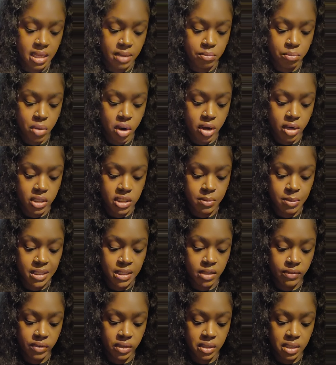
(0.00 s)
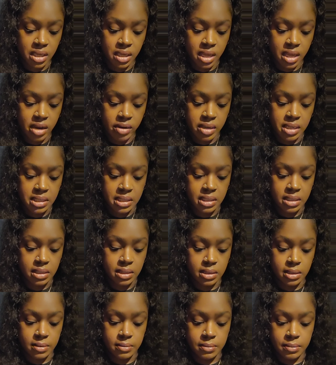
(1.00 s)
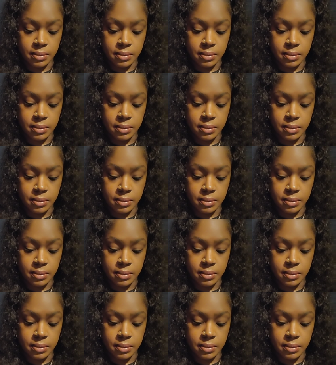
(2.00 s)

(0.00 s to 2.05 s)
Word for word: March, specifically in Aries season.